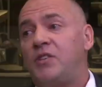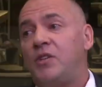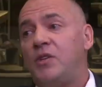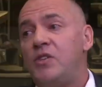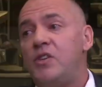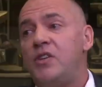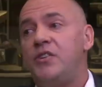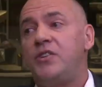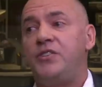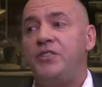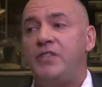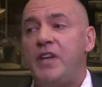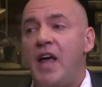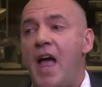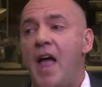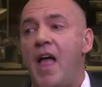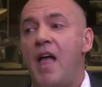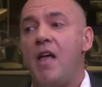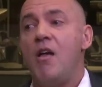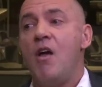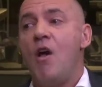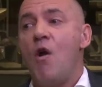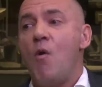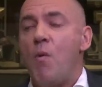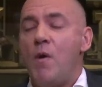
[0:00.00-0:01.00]
to this
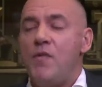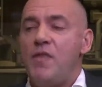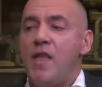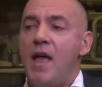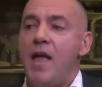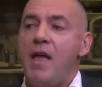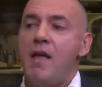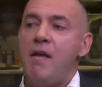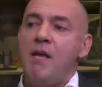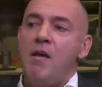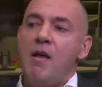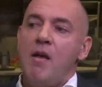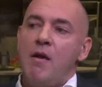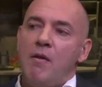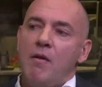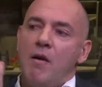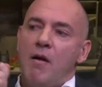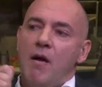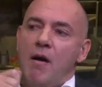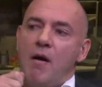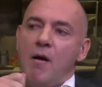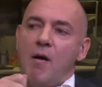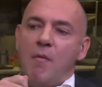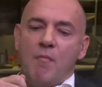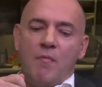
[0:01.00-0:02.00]
day, when they
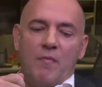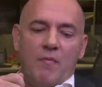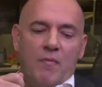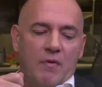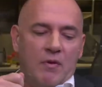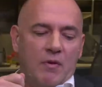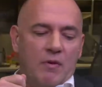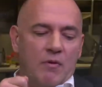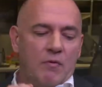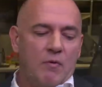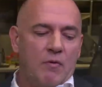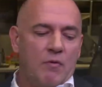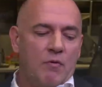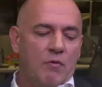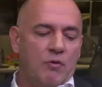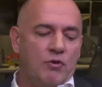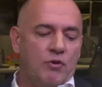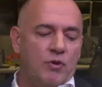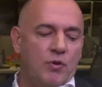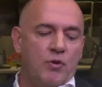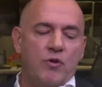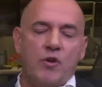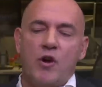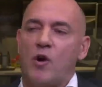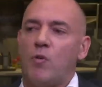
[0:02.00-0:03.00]
um,
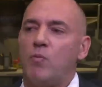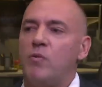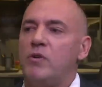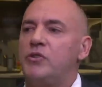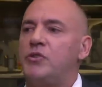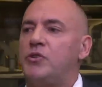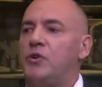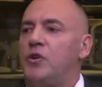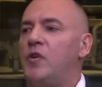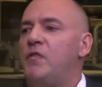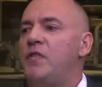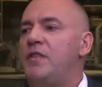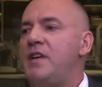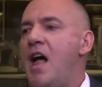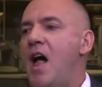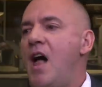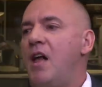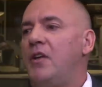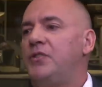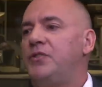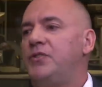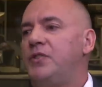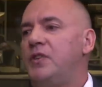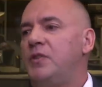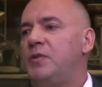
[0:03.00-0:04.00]
do their reserve
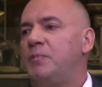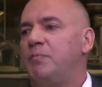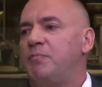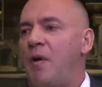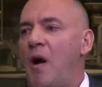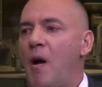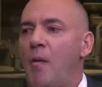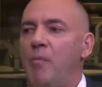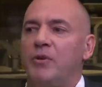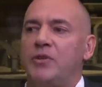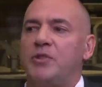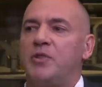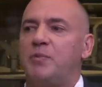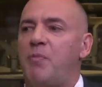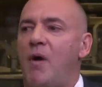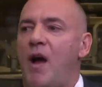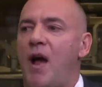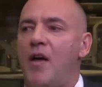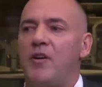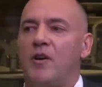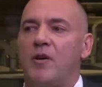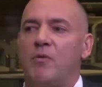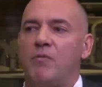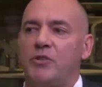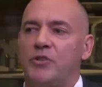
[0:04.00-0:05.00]
analysis published
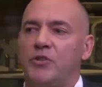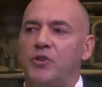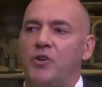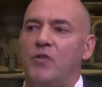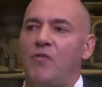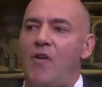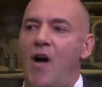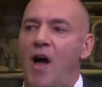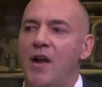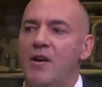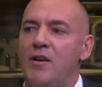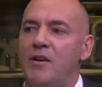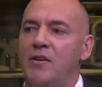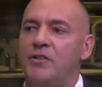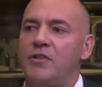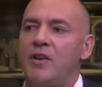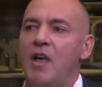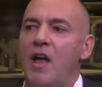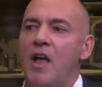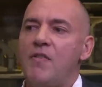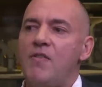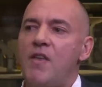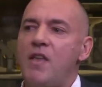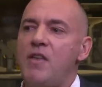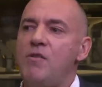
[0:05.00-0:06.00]
by their reserve auditors,
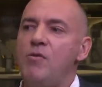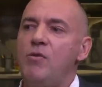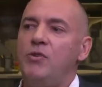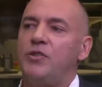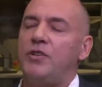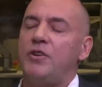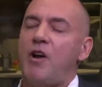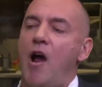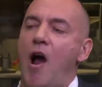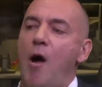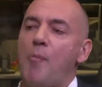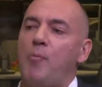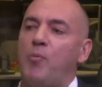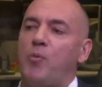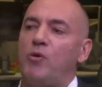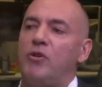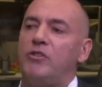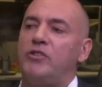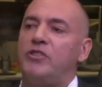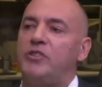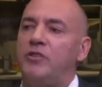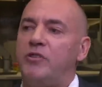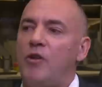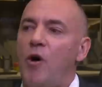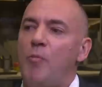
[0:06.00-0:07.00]
they use an
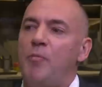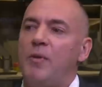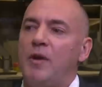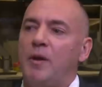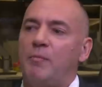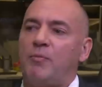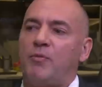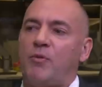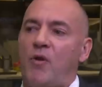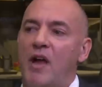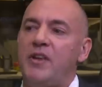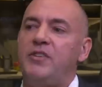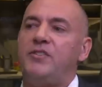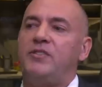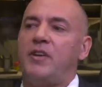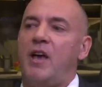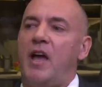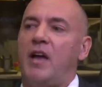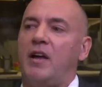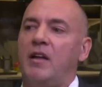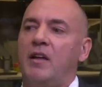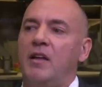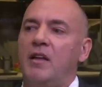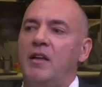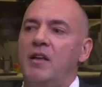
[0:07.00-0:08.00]
upward sloping price
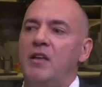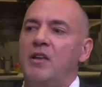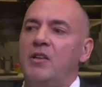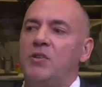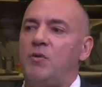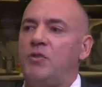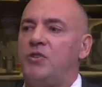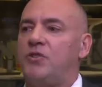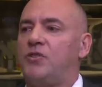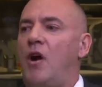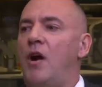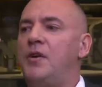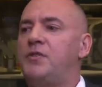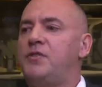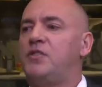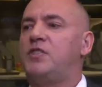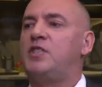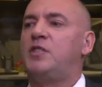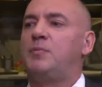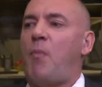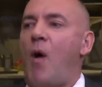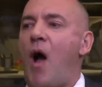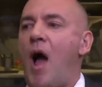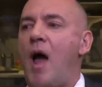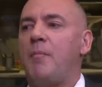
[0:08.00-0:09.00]
deck. So it starts at
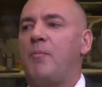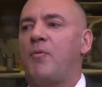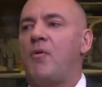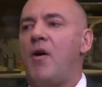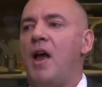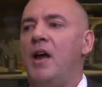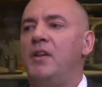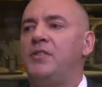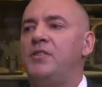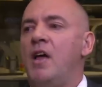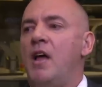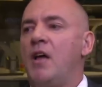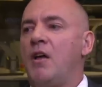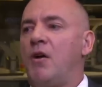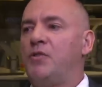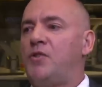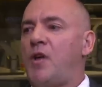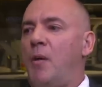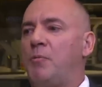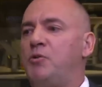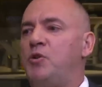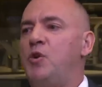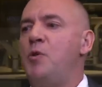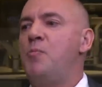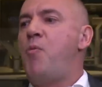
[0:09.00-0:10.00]
spot price, goes
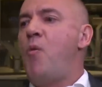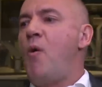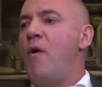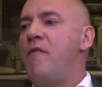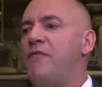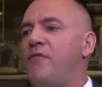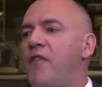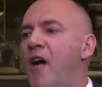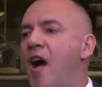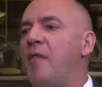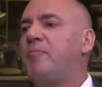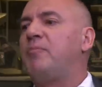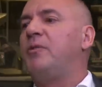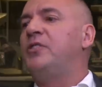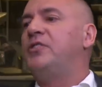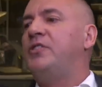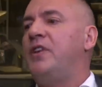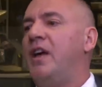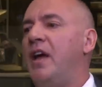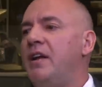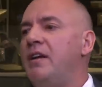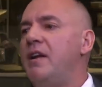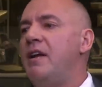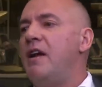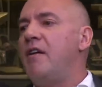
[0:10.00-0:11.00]
up two point five
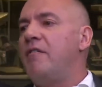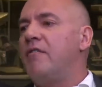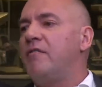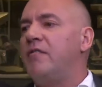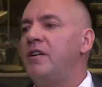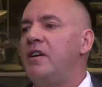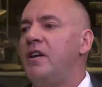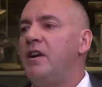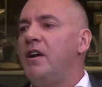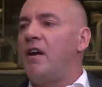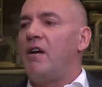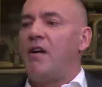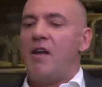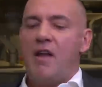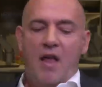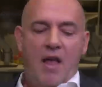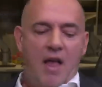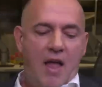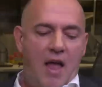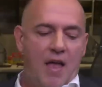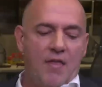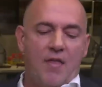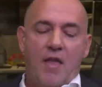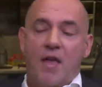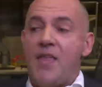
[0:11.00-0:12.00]
percent every year.
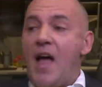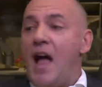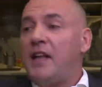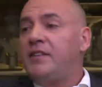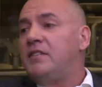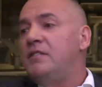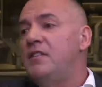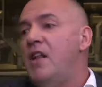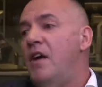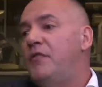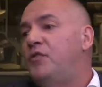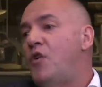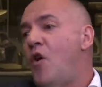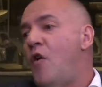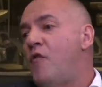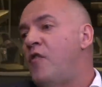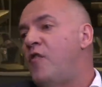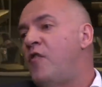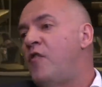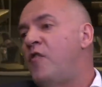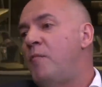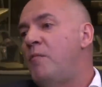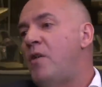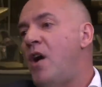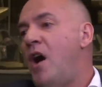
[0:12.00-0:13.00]
And that's left
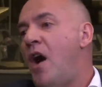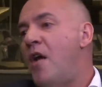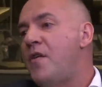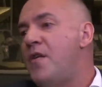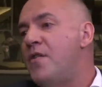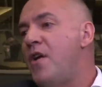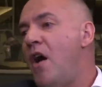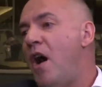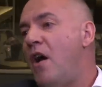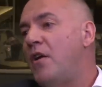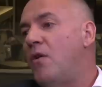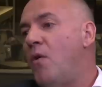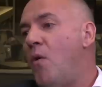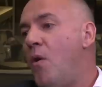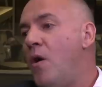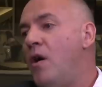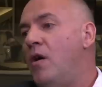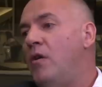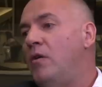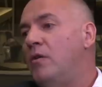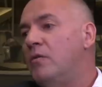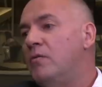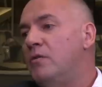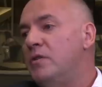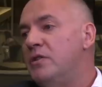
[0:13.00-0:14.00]
over from the one hundred dollar
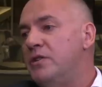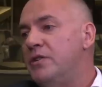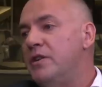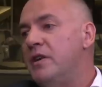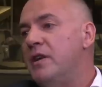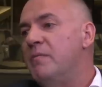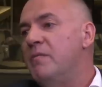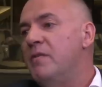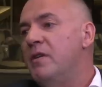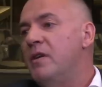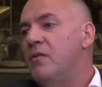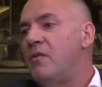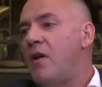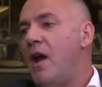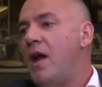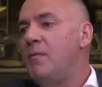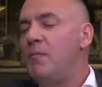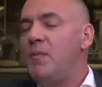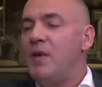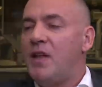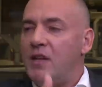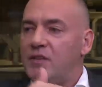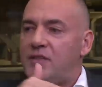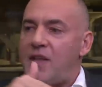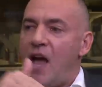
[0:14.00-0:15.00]
oil regime, yeah. right?
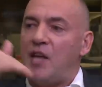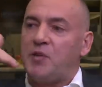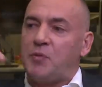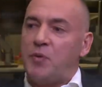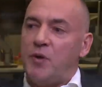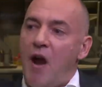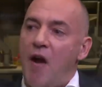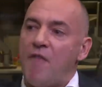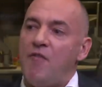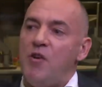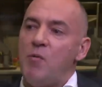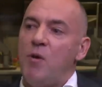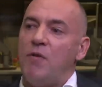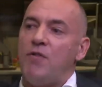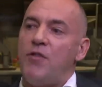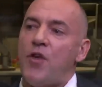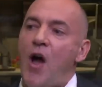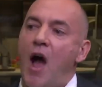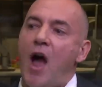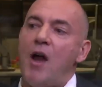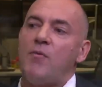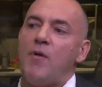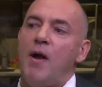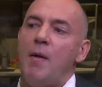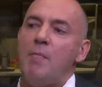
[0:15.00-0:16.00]
Because that's what everyone
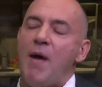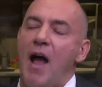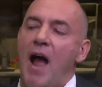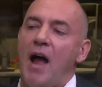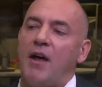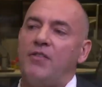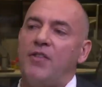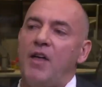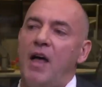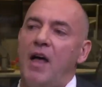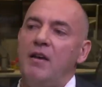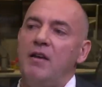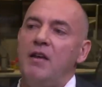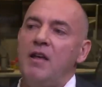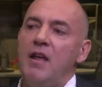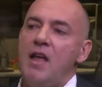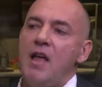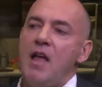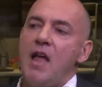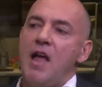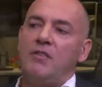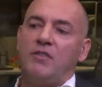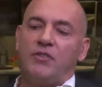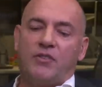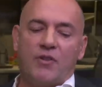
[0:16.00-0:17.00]
thought right back then.
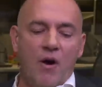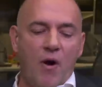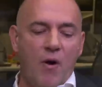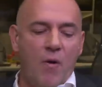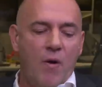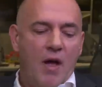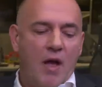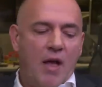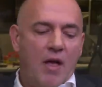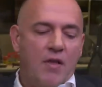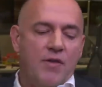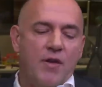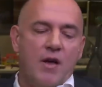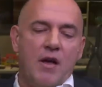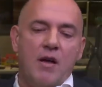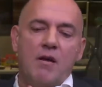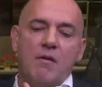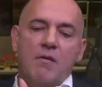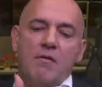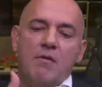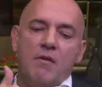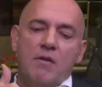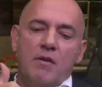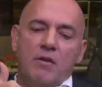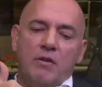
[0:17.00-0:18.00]
Mm-hmm. And so
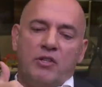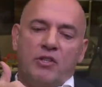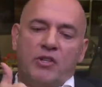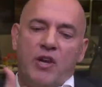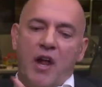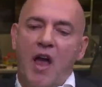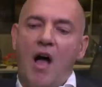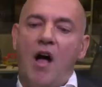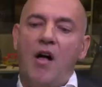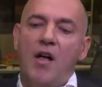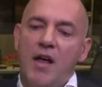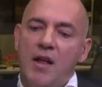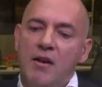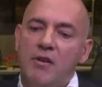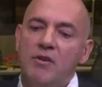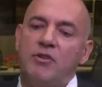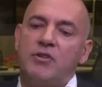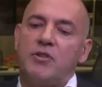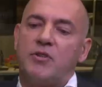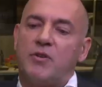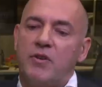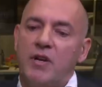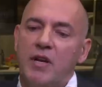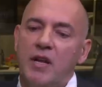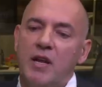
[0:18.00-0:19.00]
the shale
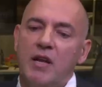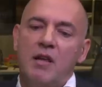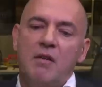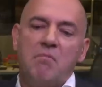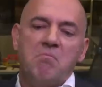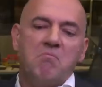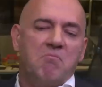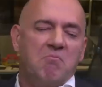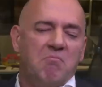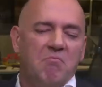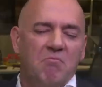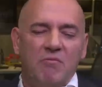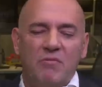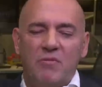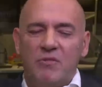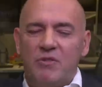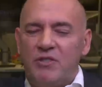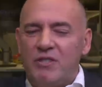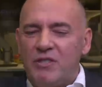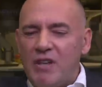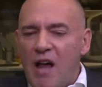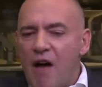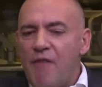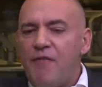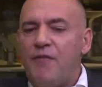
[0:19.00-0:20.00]
industry
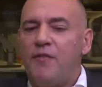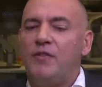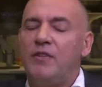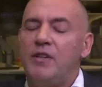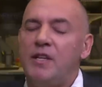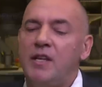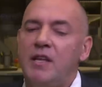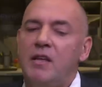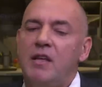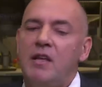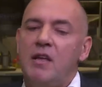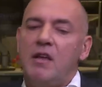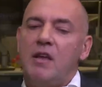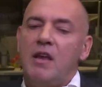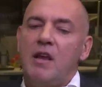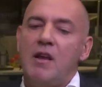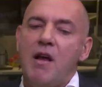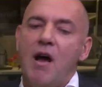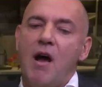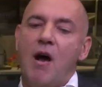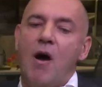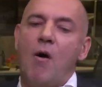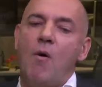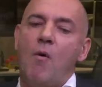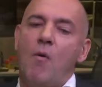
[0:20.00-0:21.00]
definitely, you
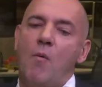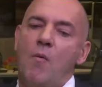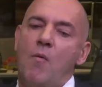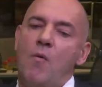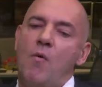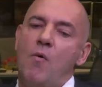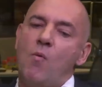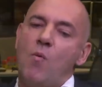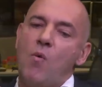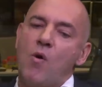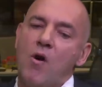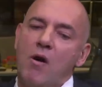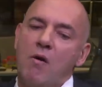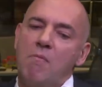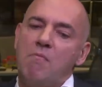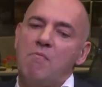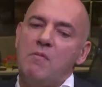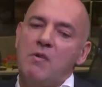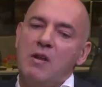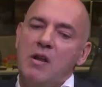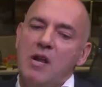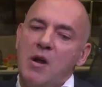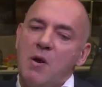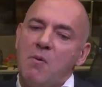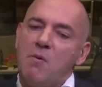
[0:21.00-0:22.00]
know, were
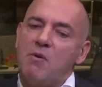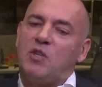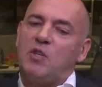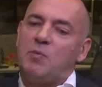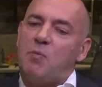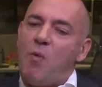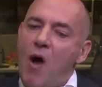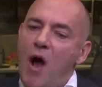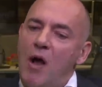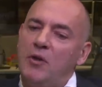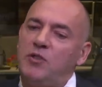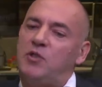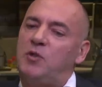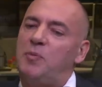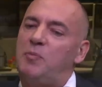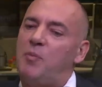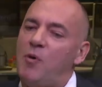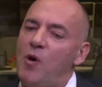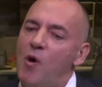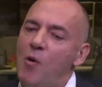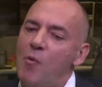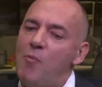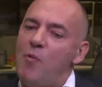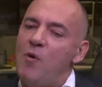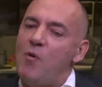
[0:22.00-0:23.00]

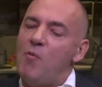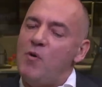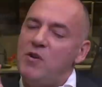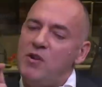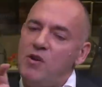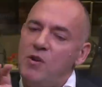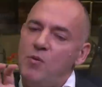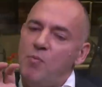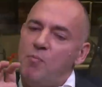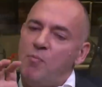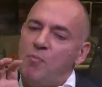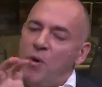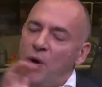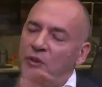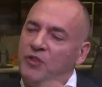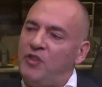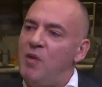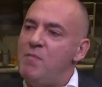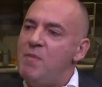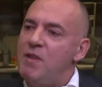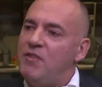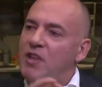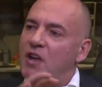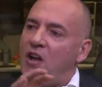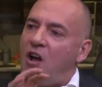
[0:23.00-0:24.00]
irresponsible, but when you put
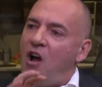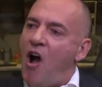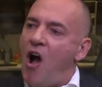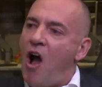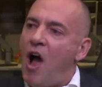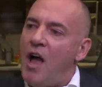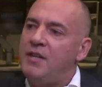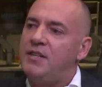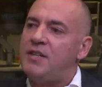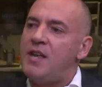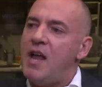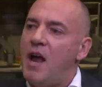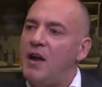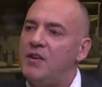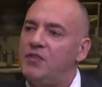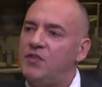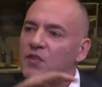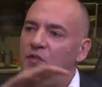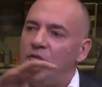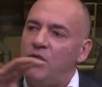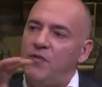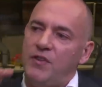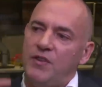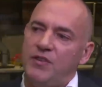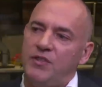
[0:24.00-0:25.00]
them in the context
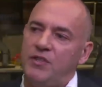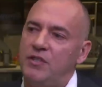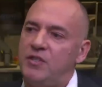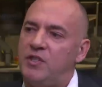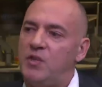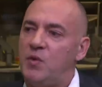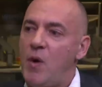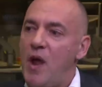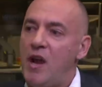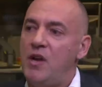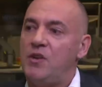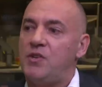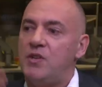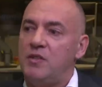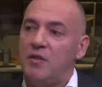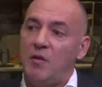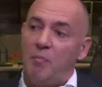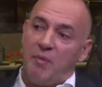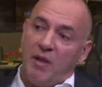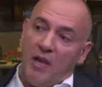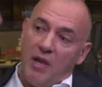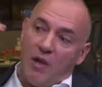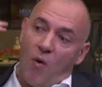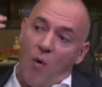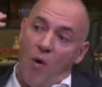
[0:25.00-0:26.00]
of the situation, the
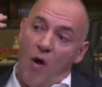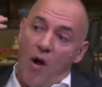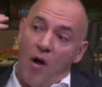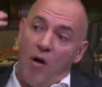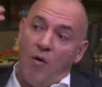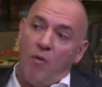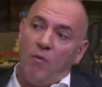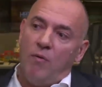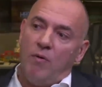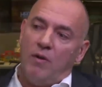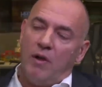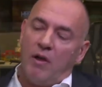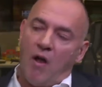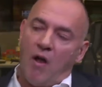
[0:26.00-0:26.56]
peak oil